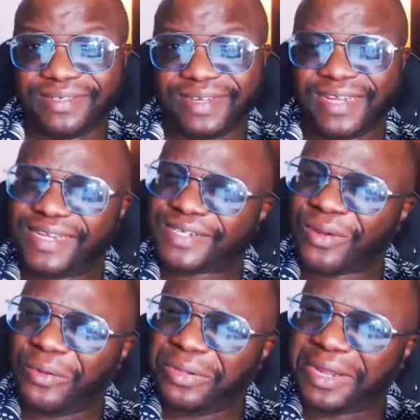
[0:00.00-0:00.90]
And there's a
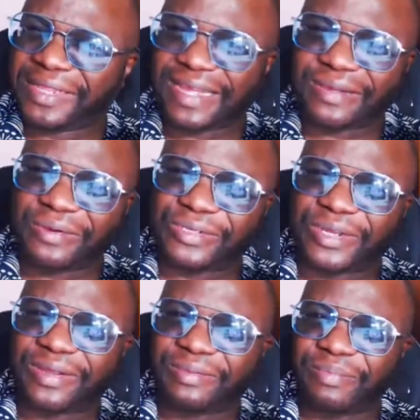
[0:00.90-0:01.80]
whole lot that goes
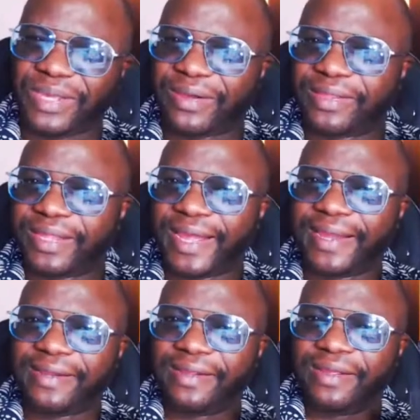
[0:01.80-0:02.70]
on beyond
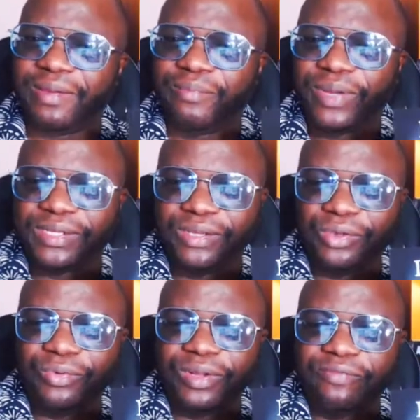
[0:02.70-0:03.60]
that, but
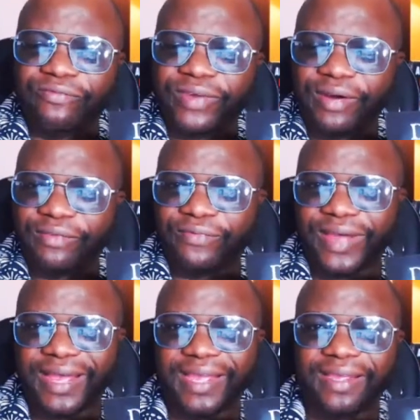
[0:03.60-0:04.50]
you will
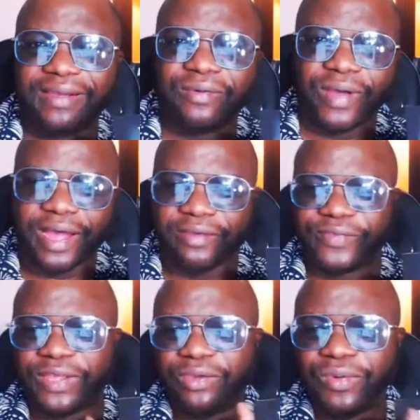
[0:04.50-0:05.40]
verify
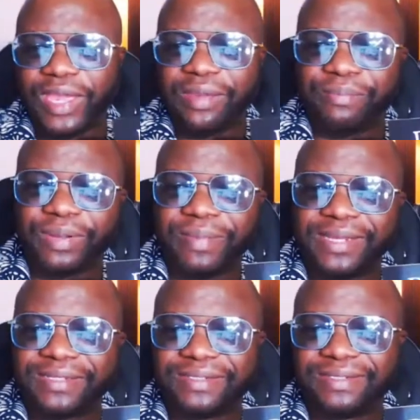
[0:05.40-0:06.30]
after you
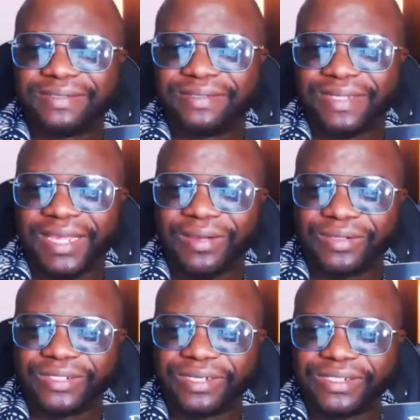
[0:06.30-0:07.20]
implement the
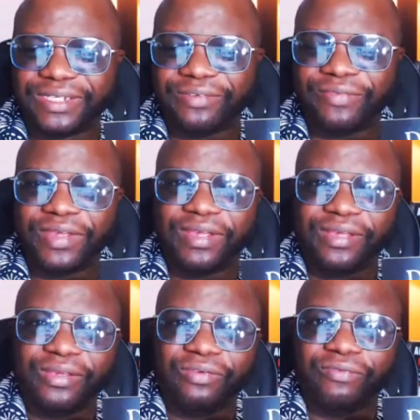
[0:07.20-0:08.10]
alternative,
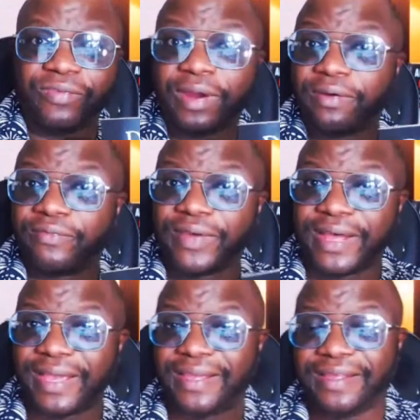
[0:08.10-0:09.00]
you
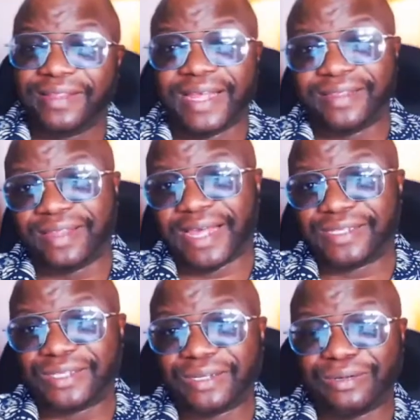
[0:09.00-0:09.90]
verify that
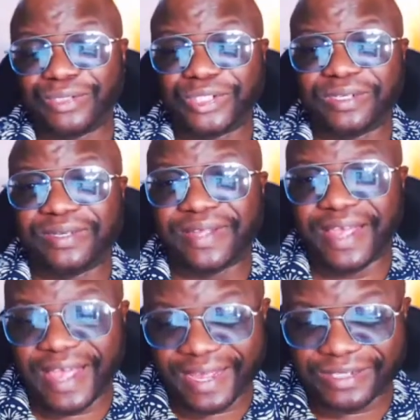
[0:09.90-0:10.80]
that solution
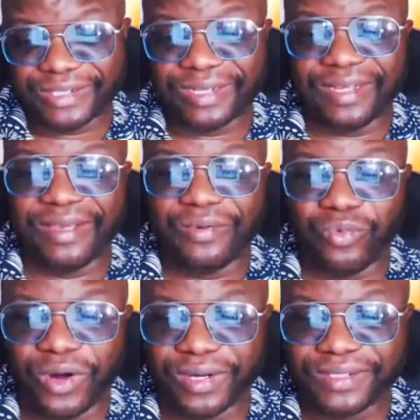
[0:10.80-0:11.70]
actually
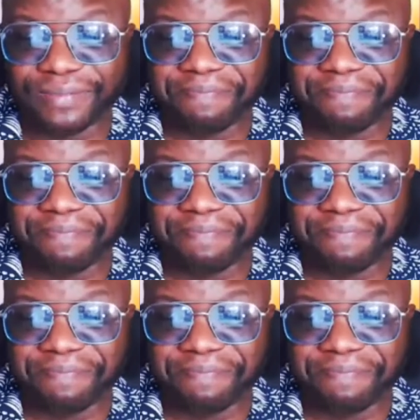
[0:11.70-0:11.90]
worked.